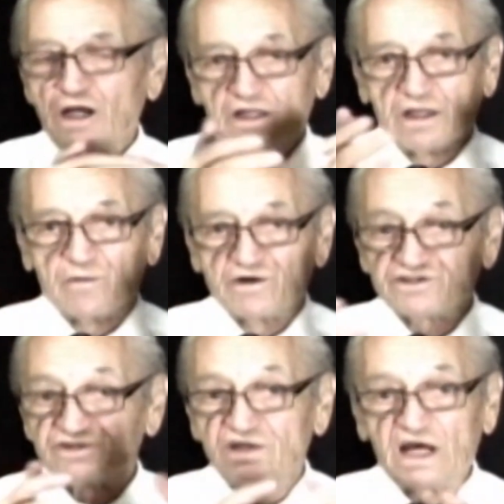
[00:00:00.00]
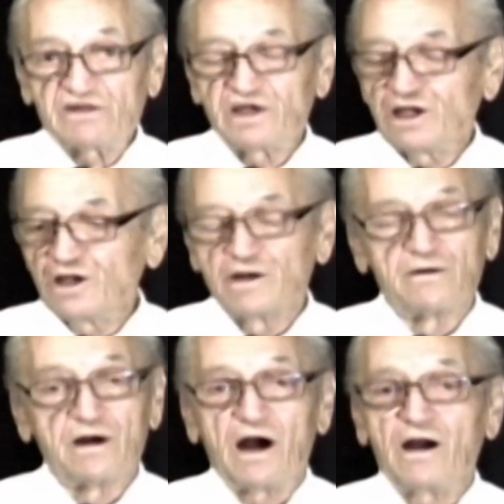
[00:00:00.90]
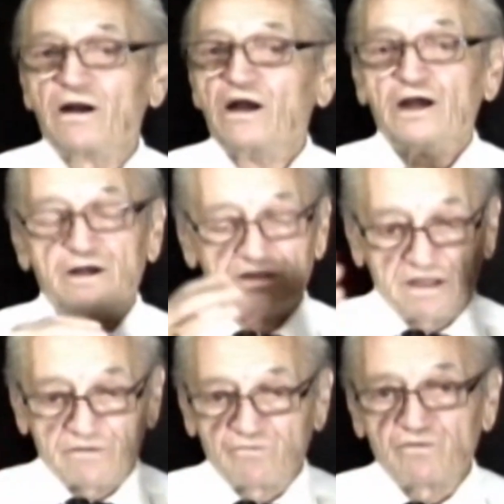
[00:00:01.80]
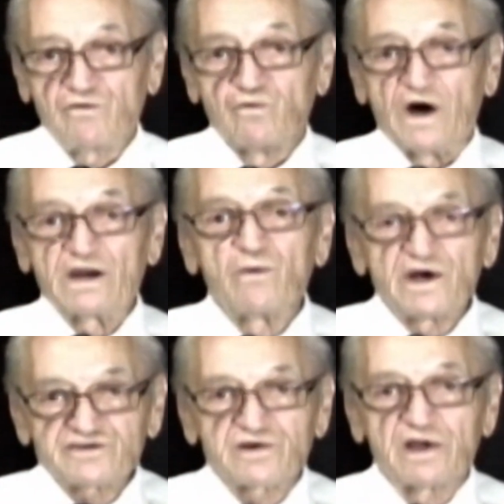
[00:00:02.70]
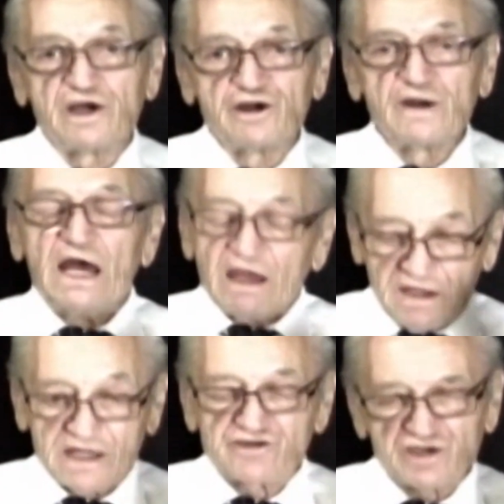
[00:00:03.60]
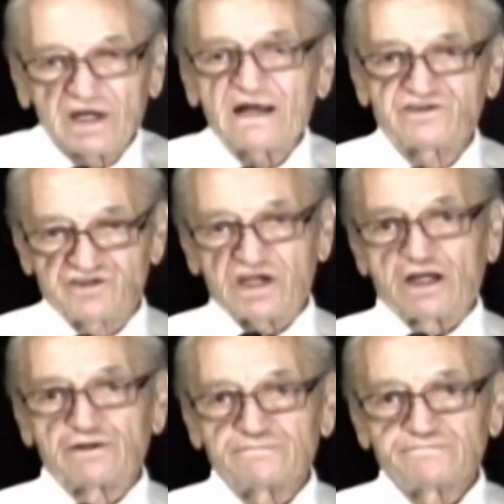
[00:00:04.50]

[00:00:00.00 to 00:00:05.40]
There was nothing. The water was clear, yet she got sick.